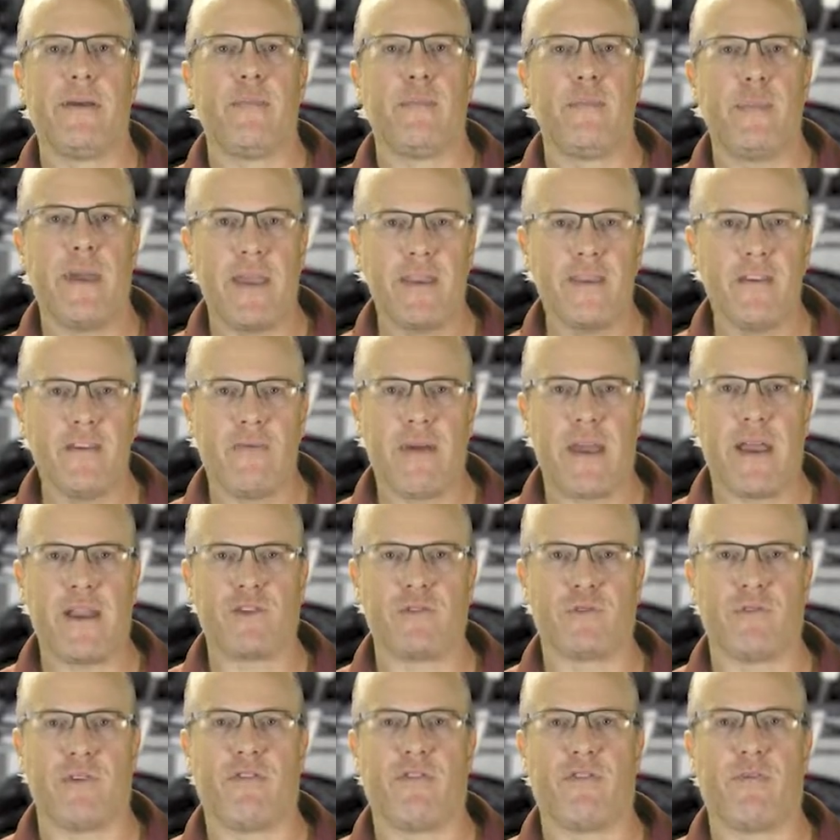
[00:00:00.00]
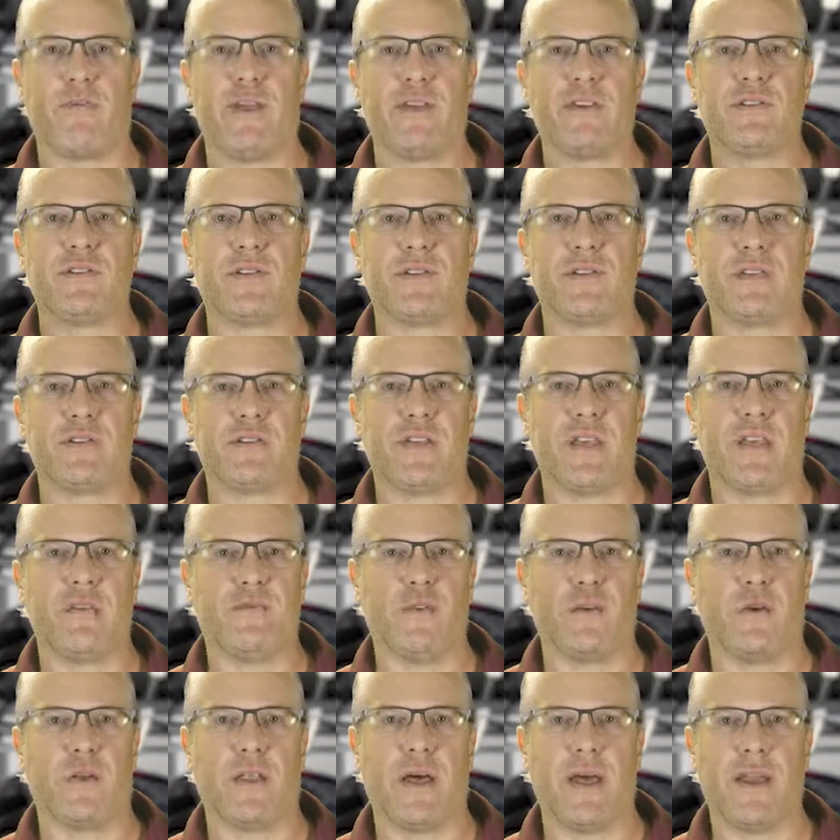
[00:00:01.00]
Manufacturer information can save
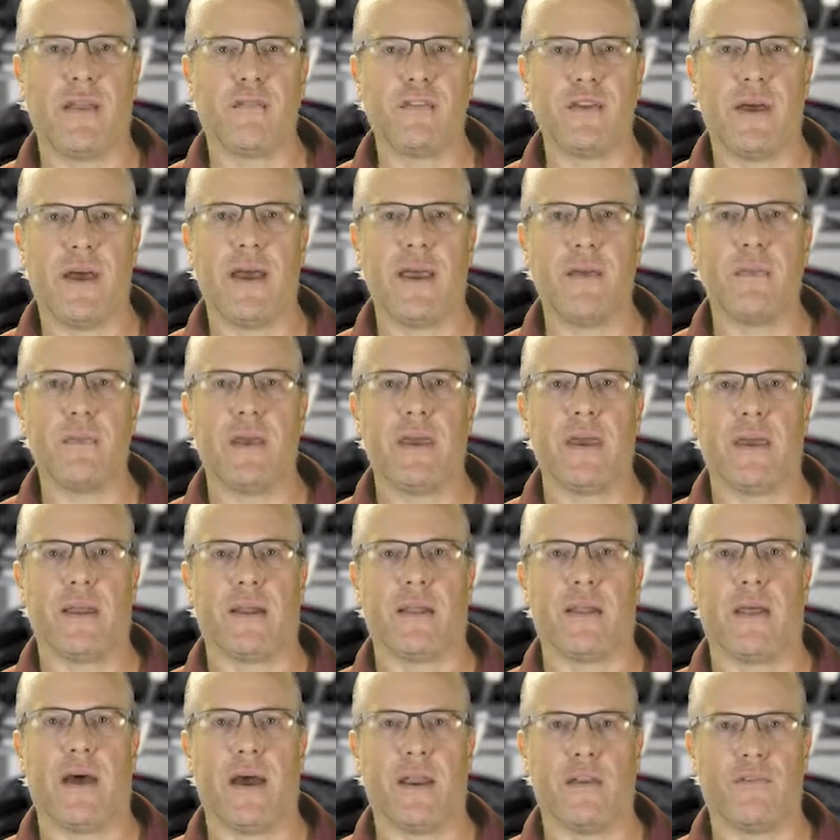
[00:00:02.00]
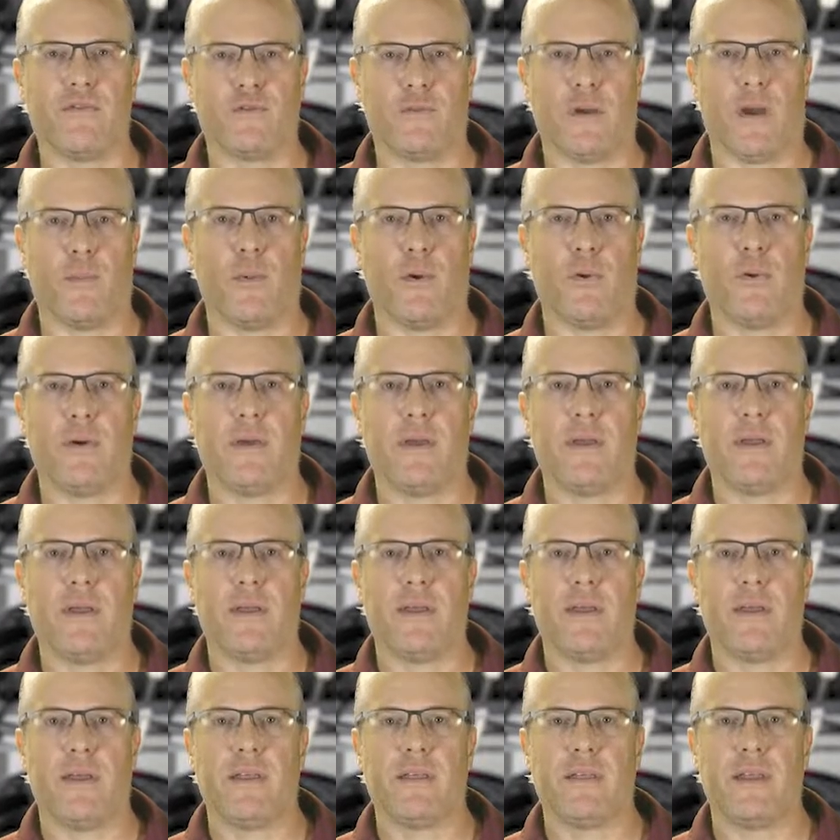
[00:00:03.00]
you a lot of time and a lot of trouble.
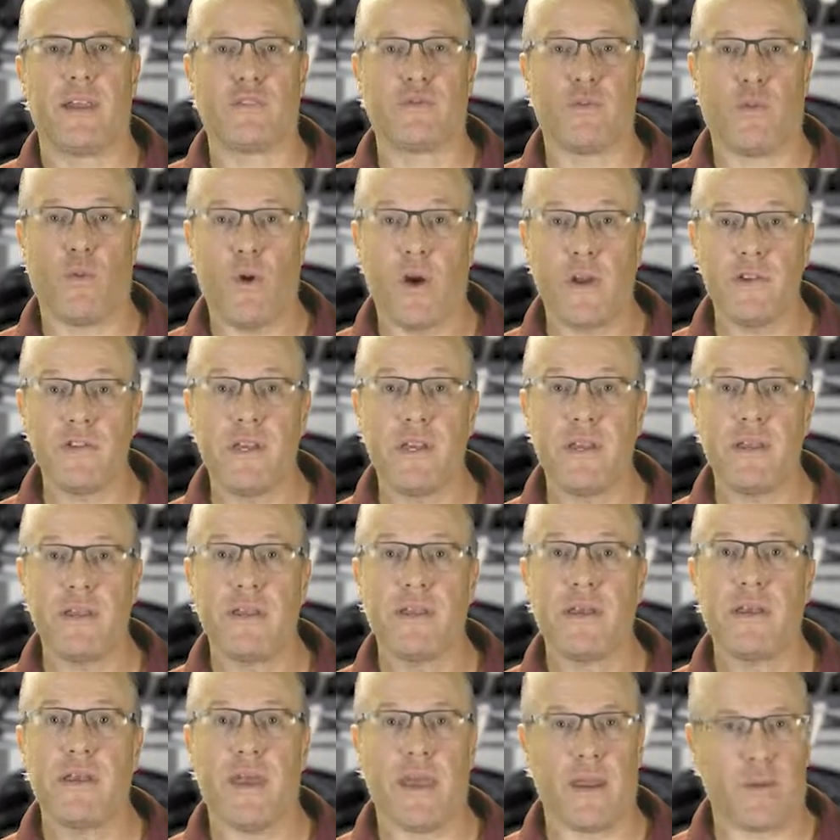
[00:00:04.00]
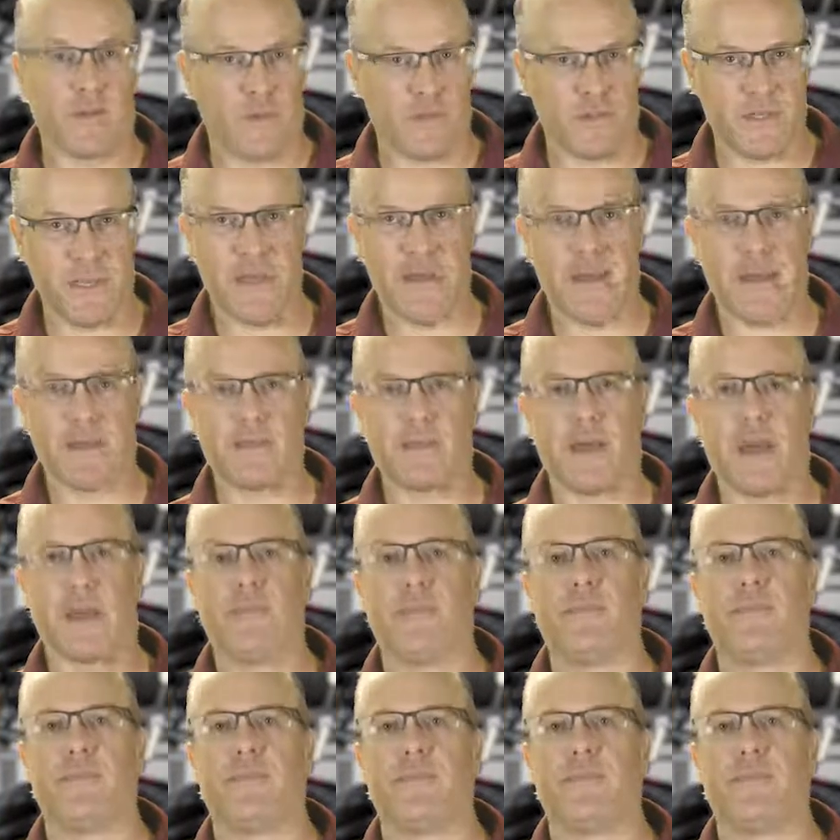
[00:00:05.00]
Thanks for watching, and we'll see you next time.